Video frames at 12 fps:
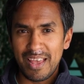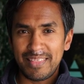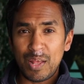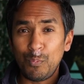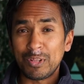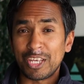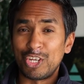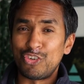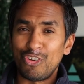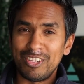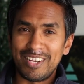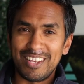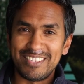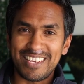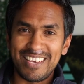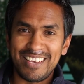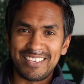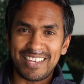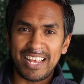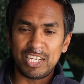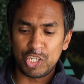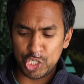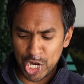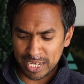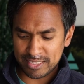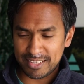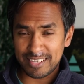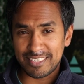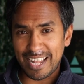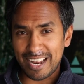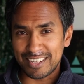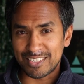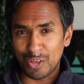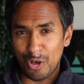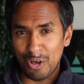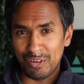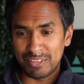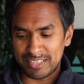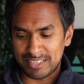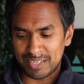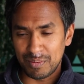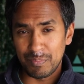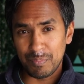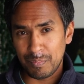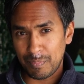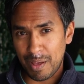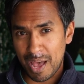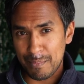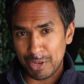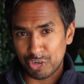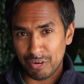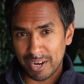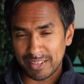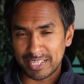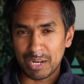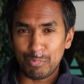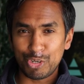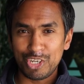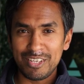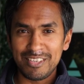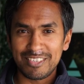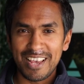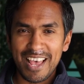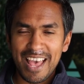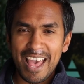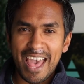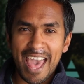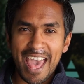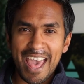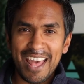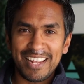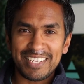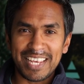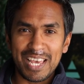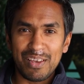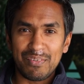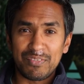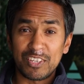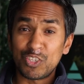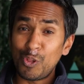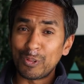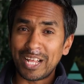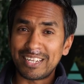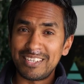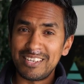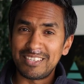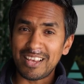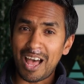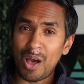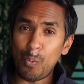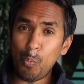Then what the controller does is it checks the status of the system by measuring the temperatures, and if the solar collectors are